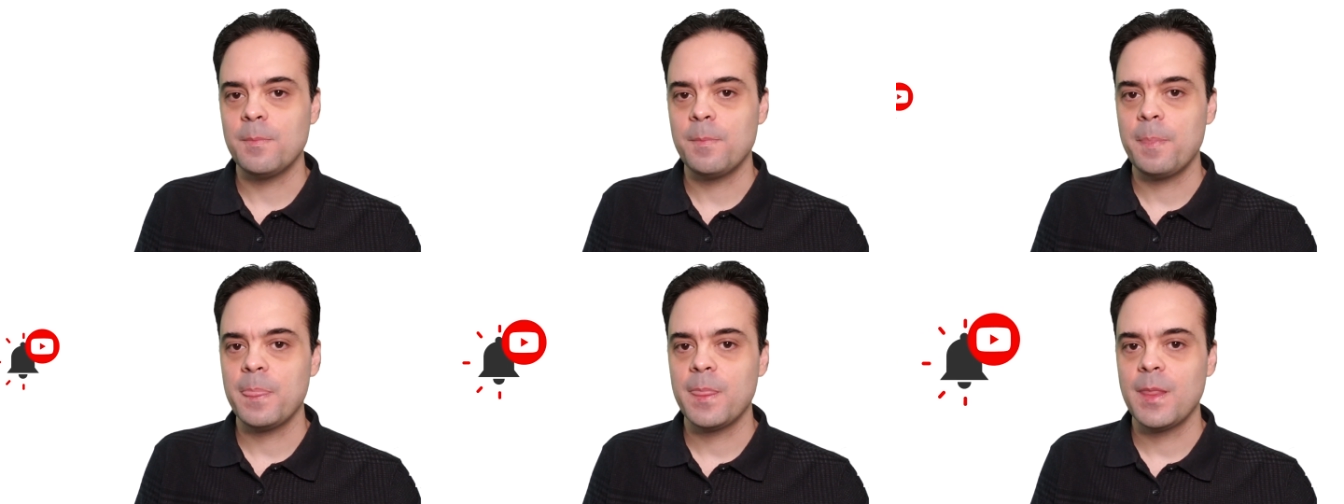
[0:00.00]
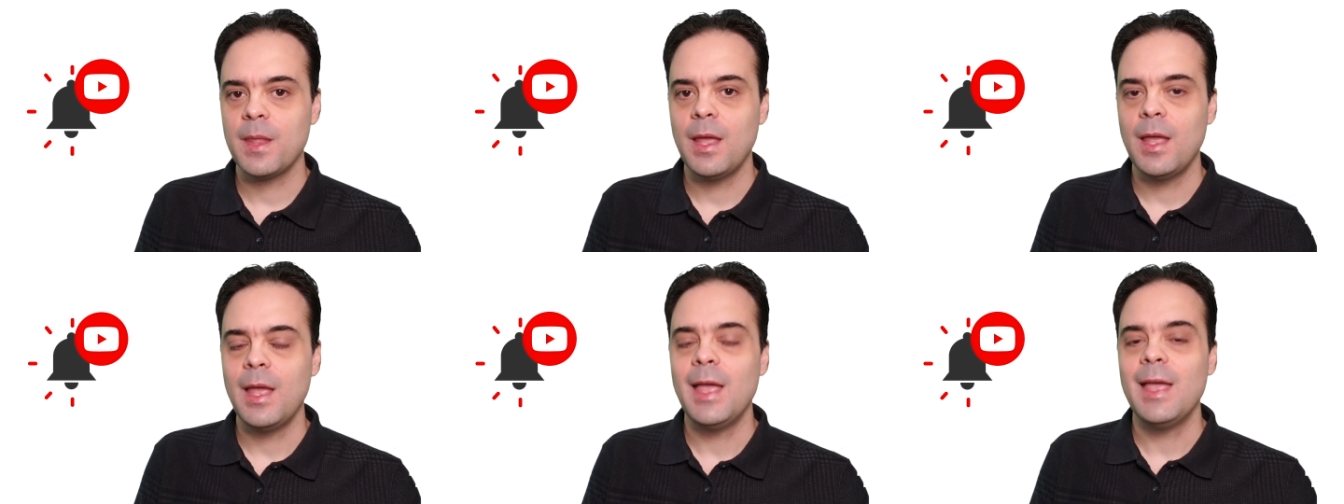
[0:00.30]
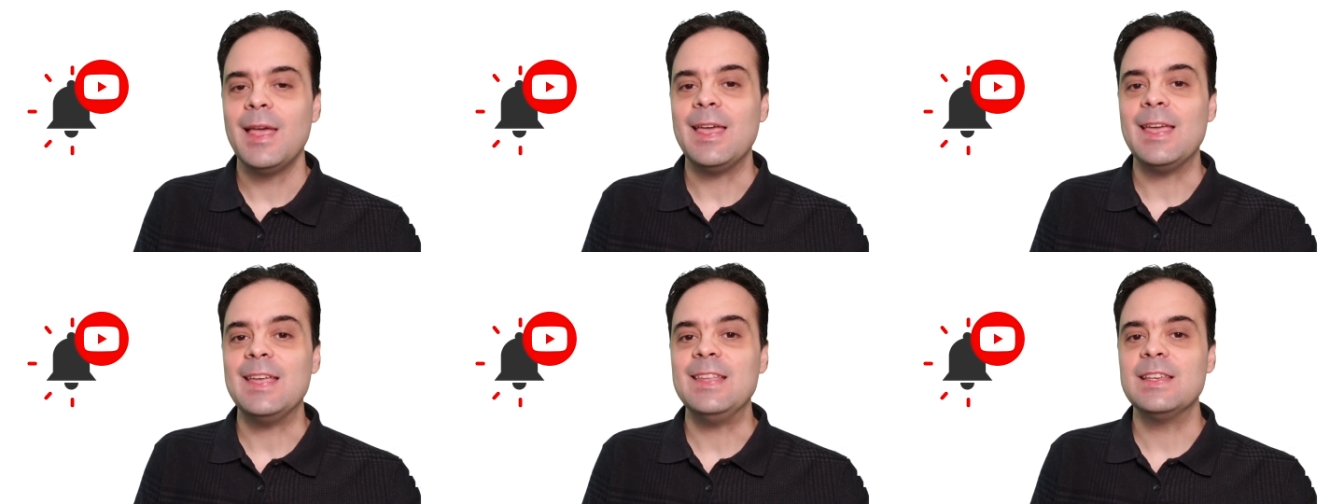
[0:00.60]

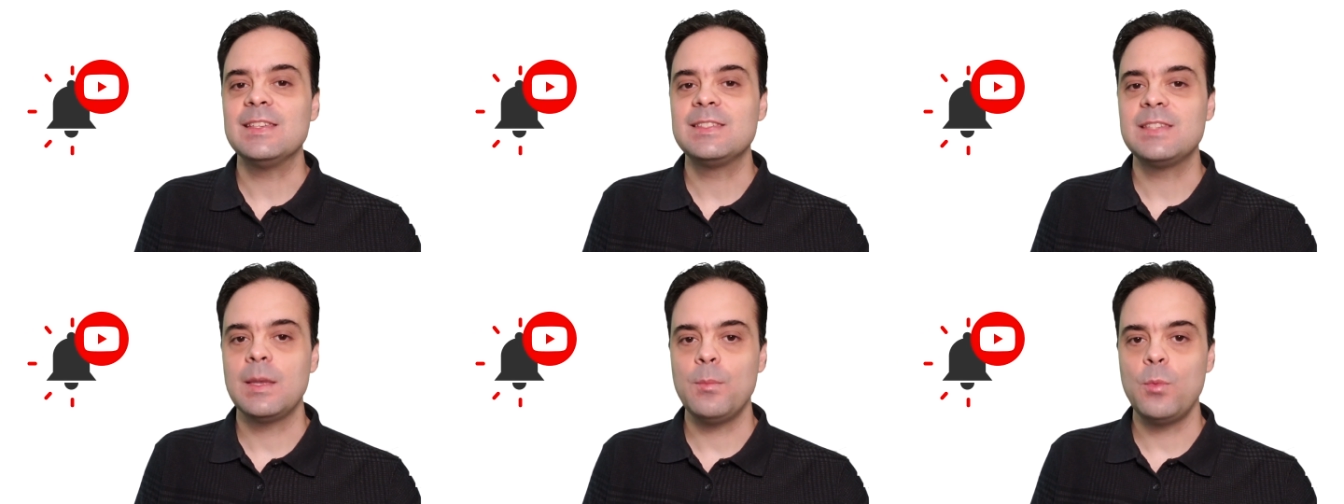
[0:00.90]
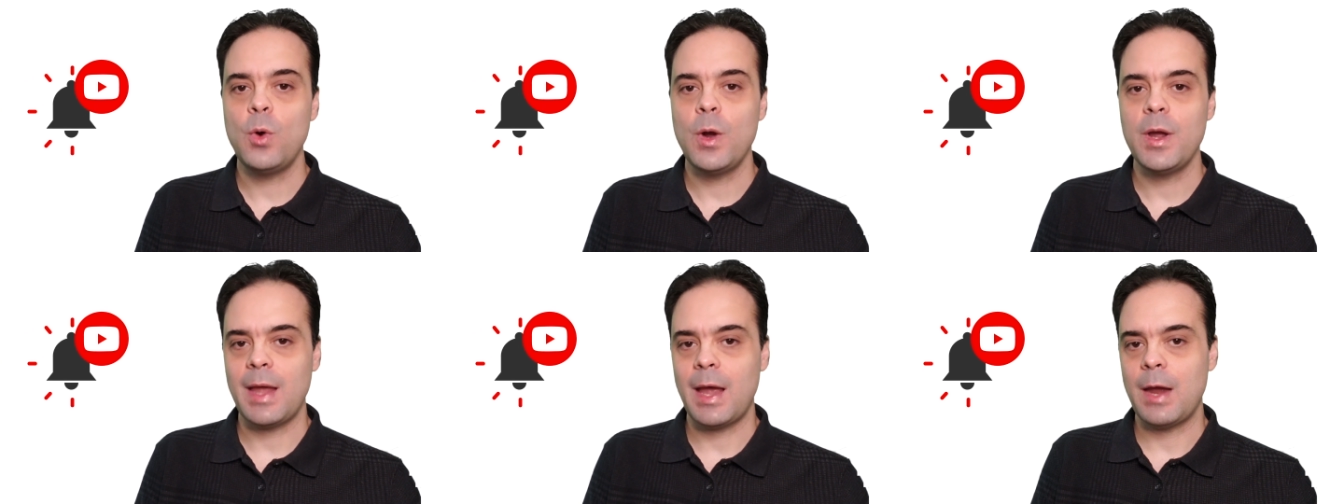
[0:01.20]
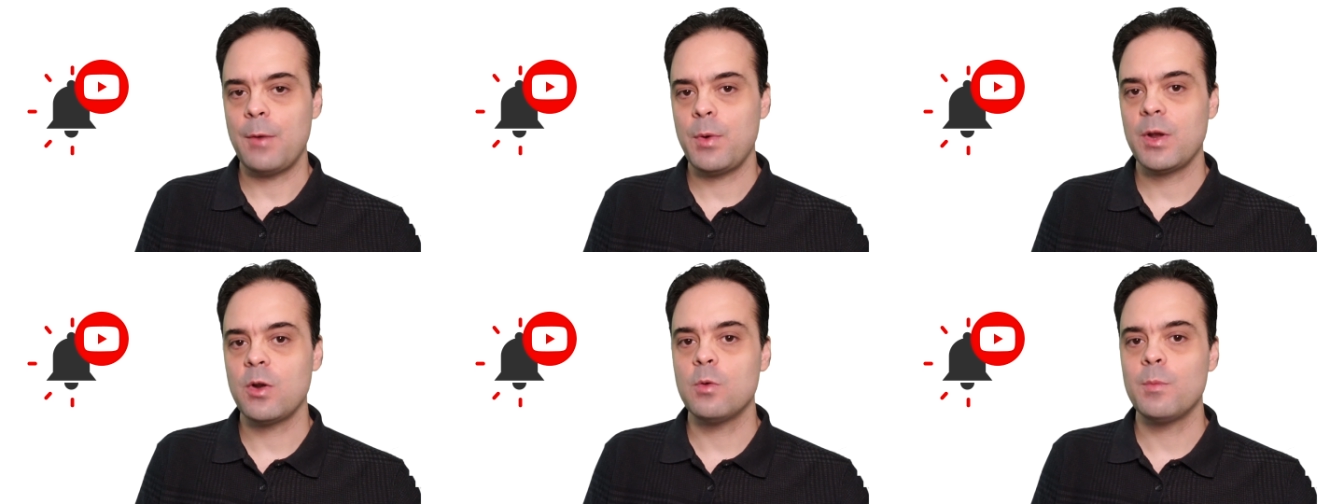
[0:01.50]
In the same way,
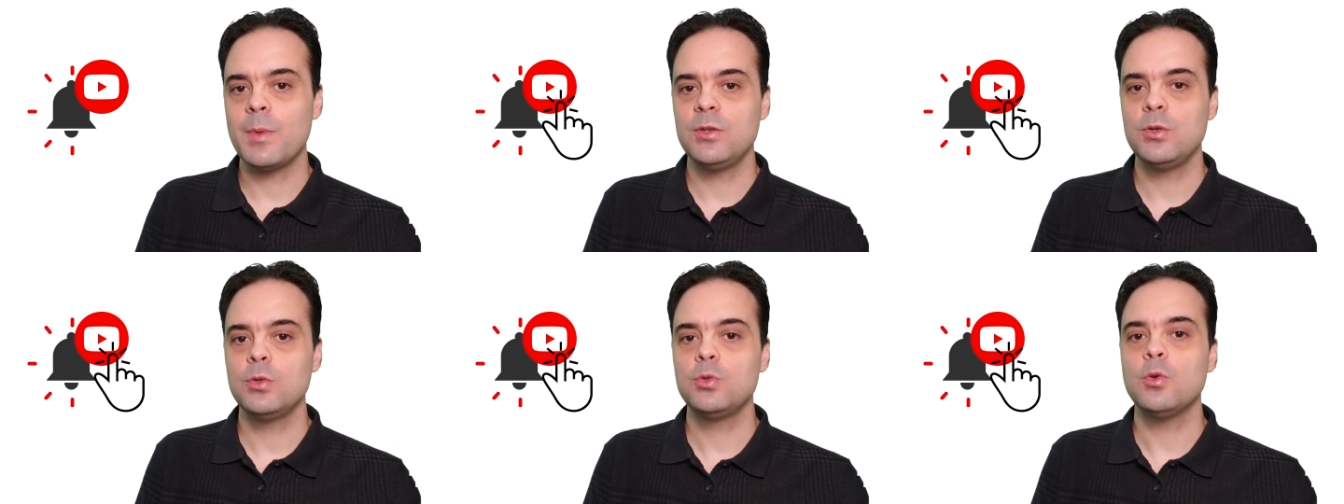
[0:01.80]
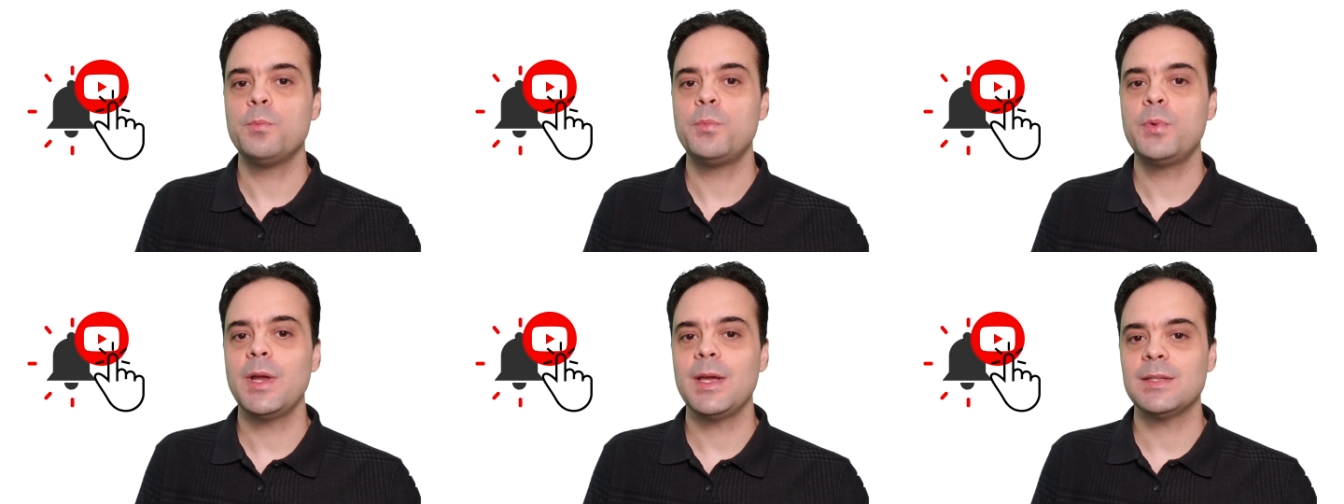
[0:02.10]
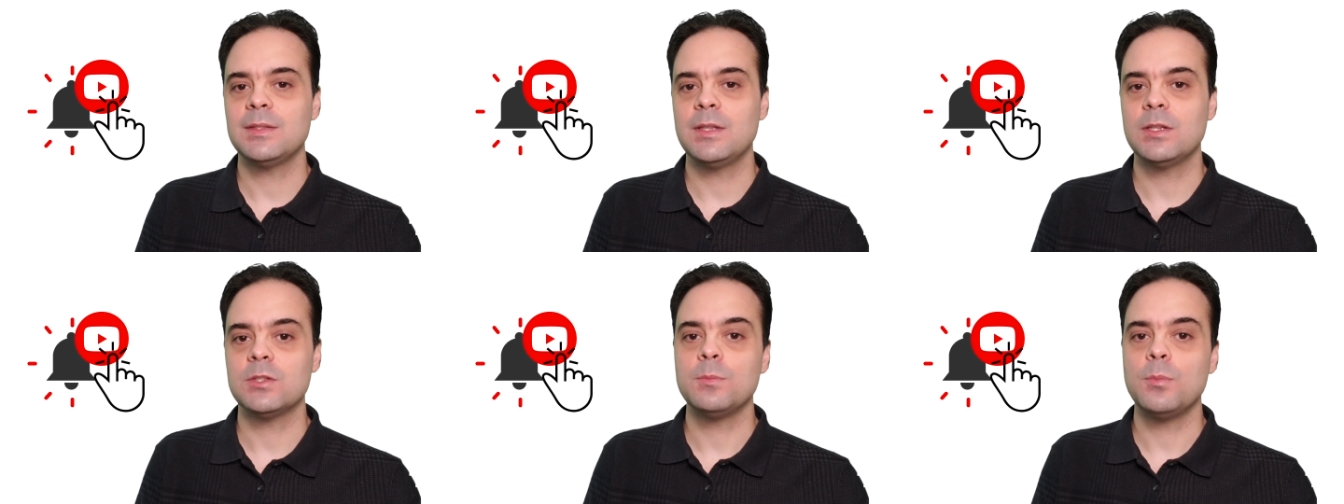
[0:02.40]
I recommend you to
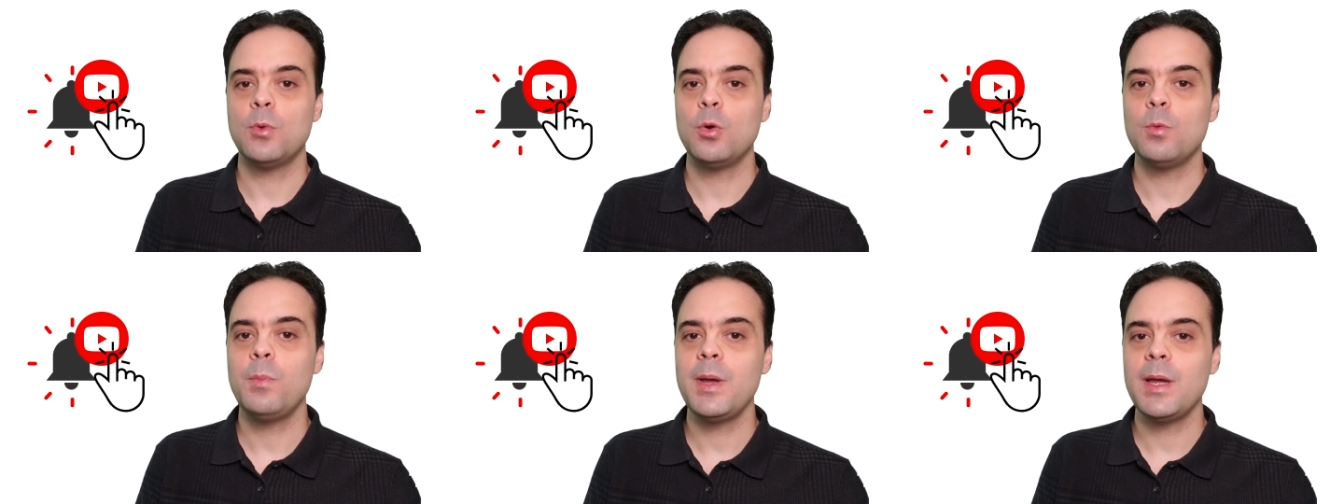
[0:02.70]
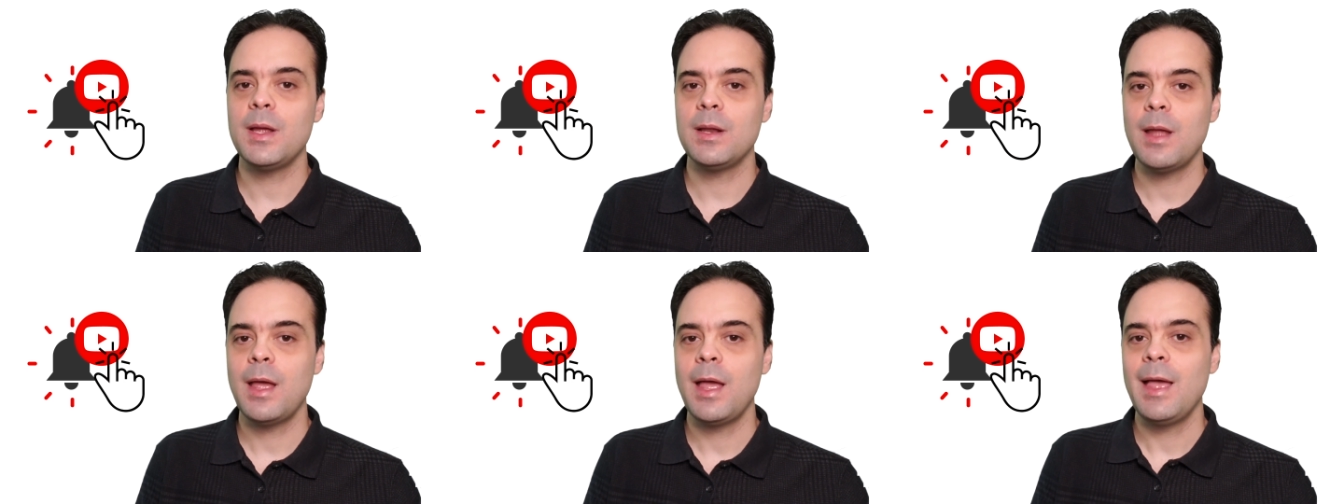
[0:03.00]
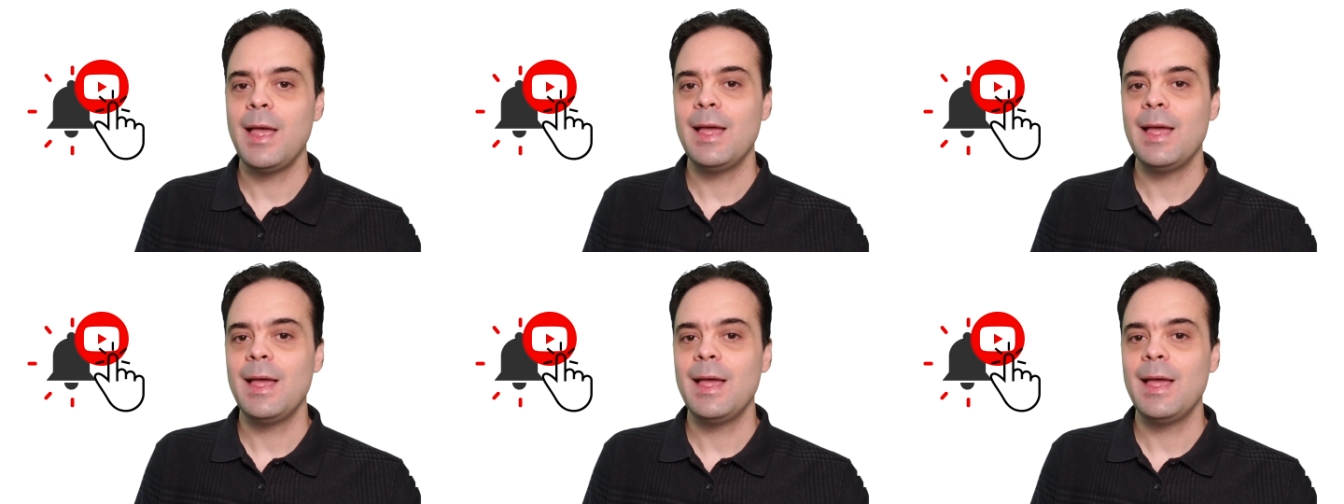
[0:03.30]
press the small bell